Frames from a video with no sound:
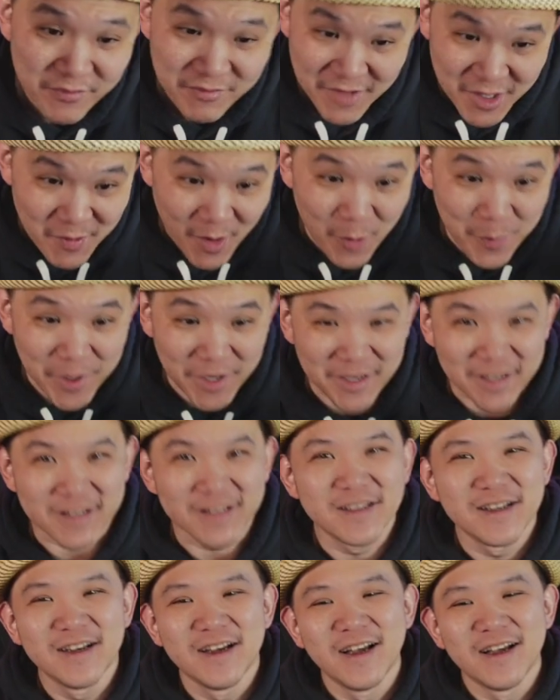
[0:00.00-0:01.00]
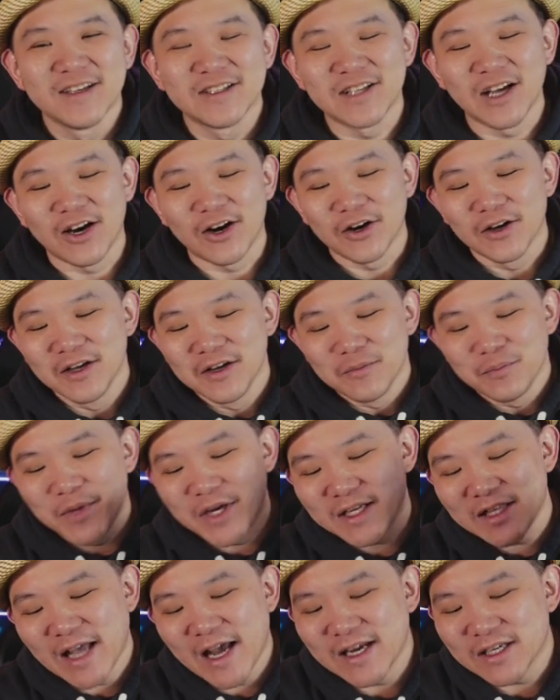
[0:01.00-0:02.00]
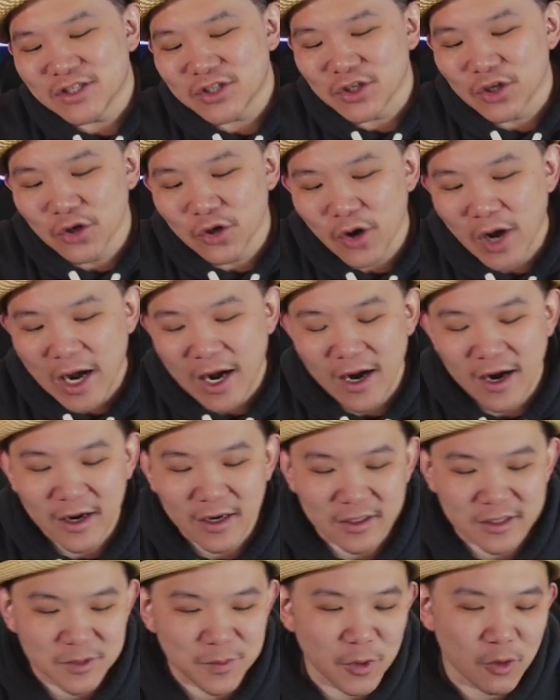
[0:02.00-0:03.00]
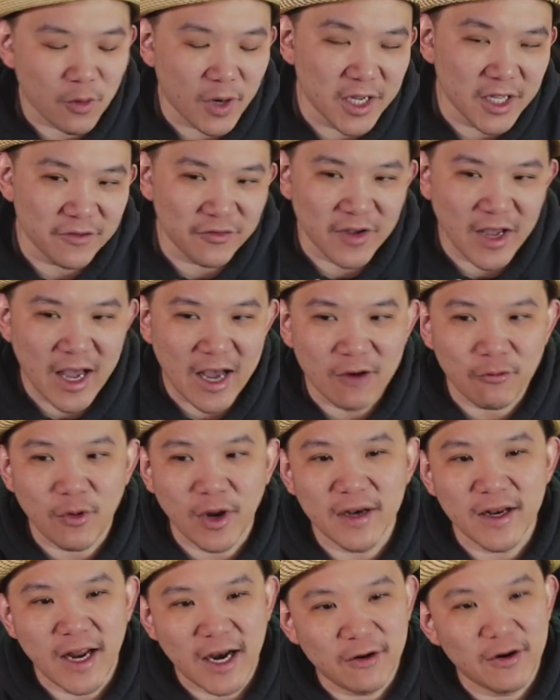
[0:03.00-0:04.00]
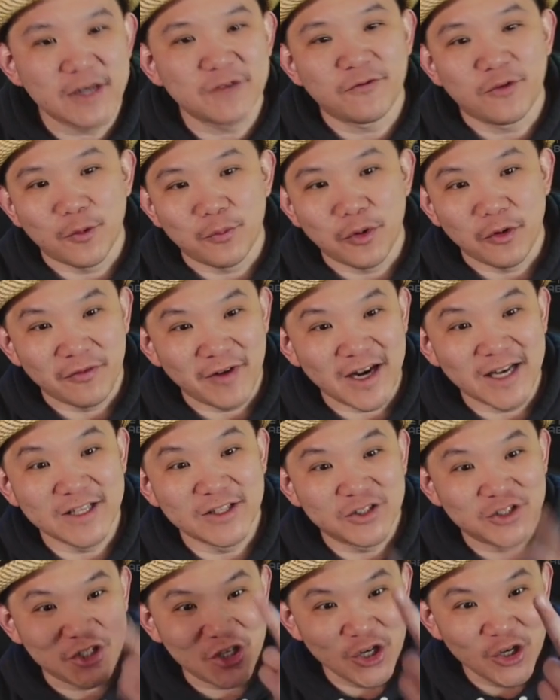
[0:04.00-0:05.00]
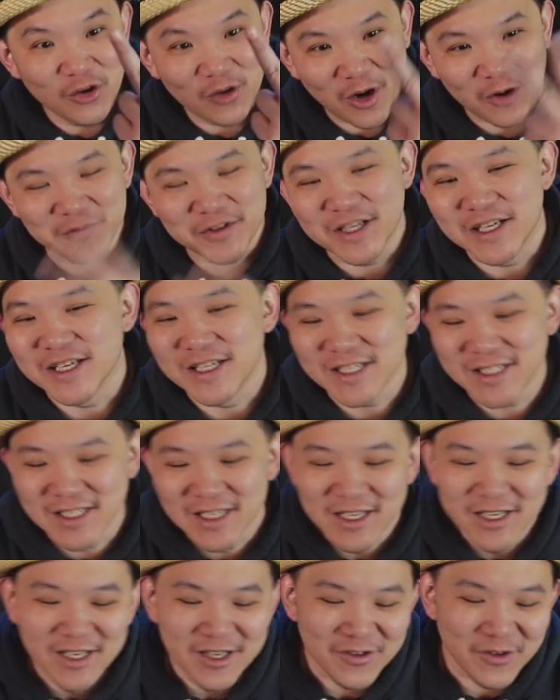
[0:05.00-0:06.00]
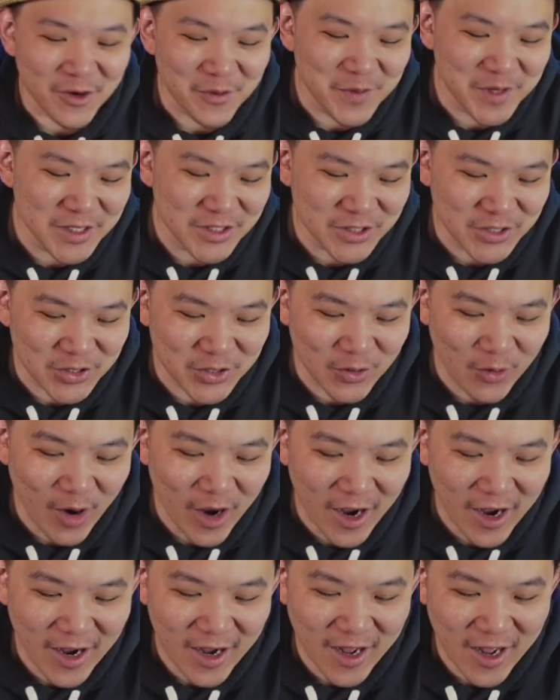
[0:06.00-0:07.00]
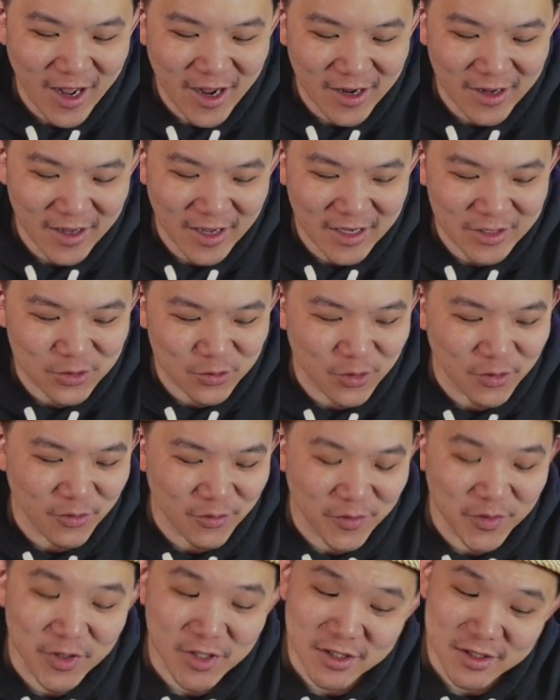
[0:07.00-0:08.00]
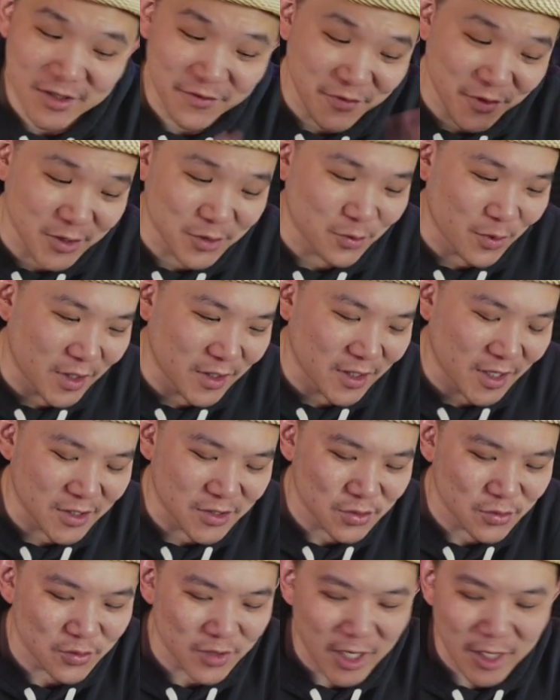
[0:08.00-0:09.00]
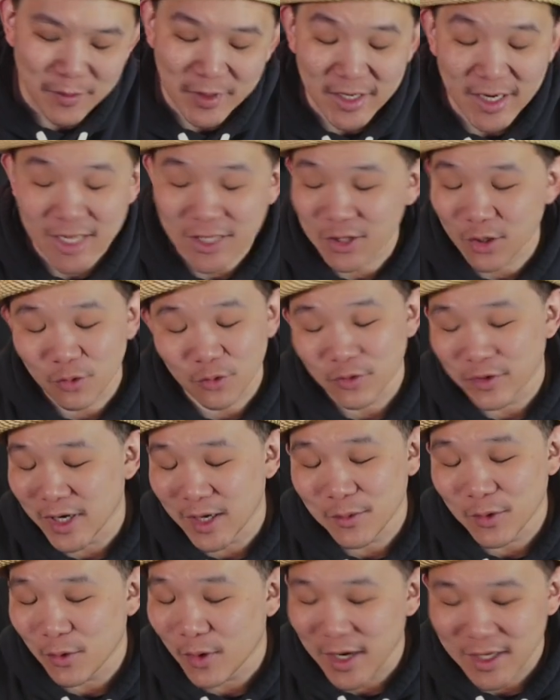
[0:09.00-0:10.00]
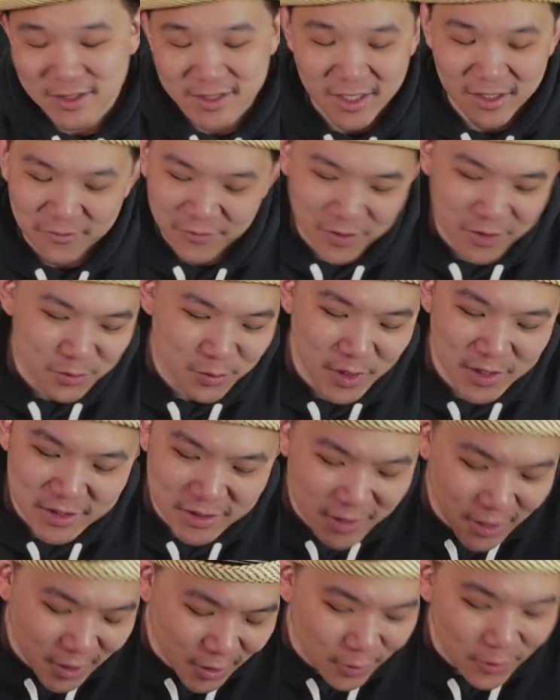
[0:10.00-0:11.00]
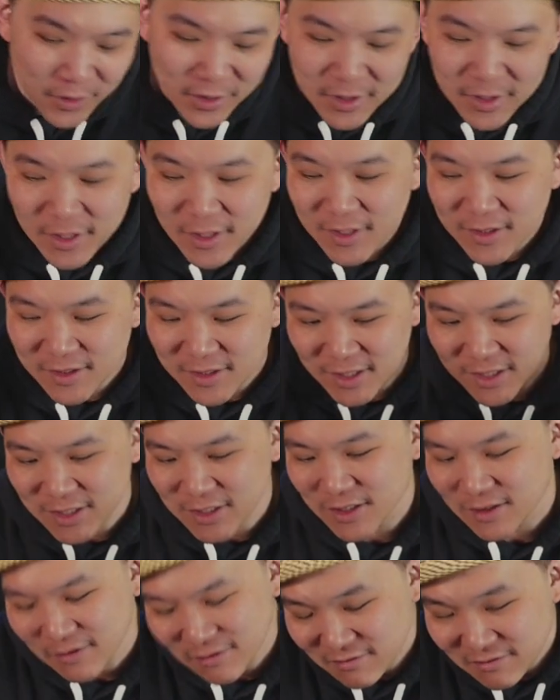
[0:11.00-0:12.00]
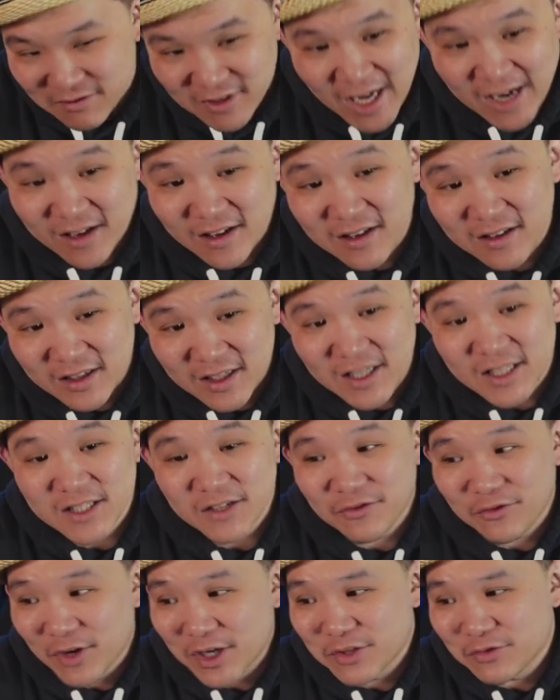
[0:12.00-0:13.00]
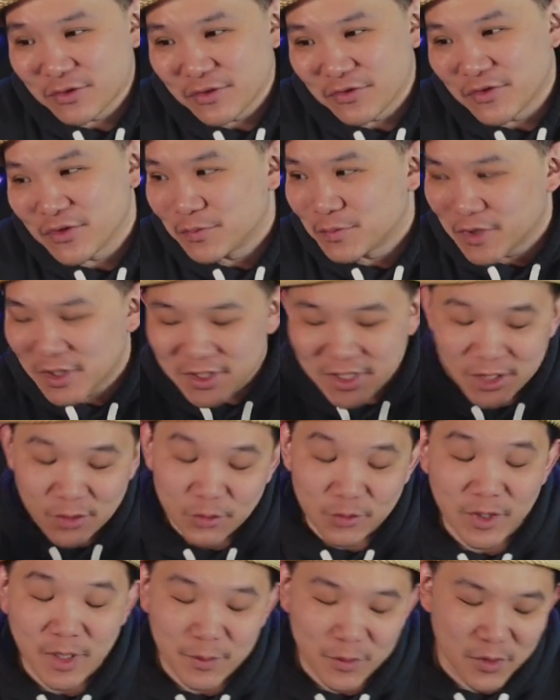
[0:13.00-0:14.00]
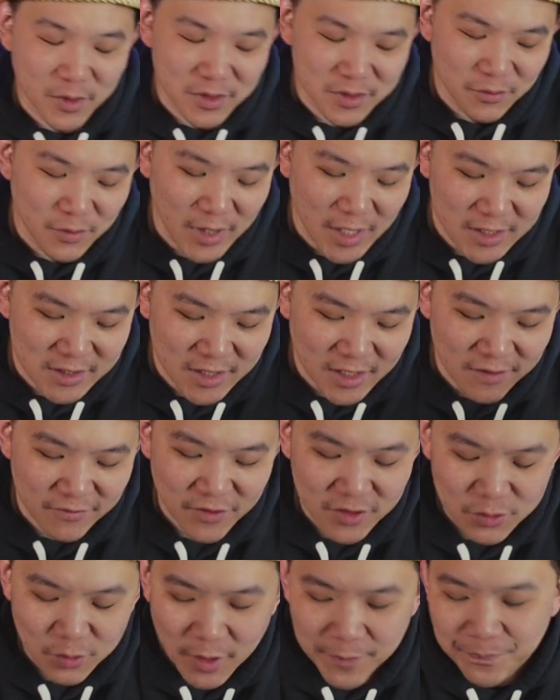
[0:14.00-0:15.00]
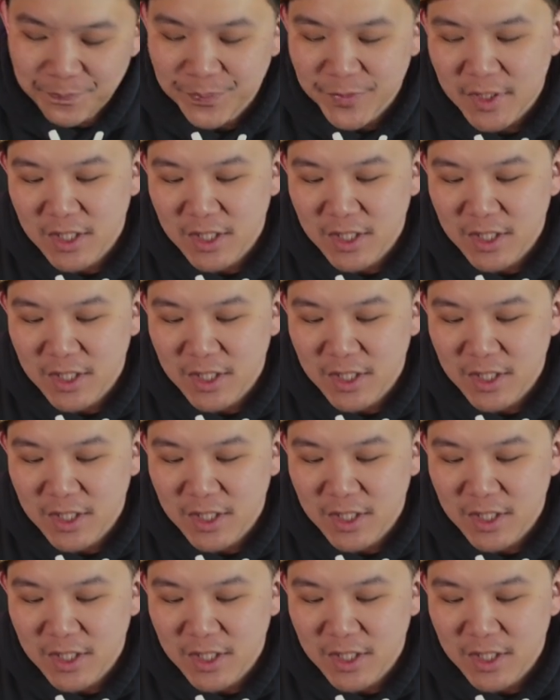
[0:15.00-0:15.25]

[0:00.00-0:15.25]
In my opinion. So big thanks to uh, Smoke One, if you have one, Eric, for providing two of these for me to uh, do the review, because the first one got screwed up and I don't remember what I said in the first one. So this technically is a fresh review because I don't remember what, what I said in the first one.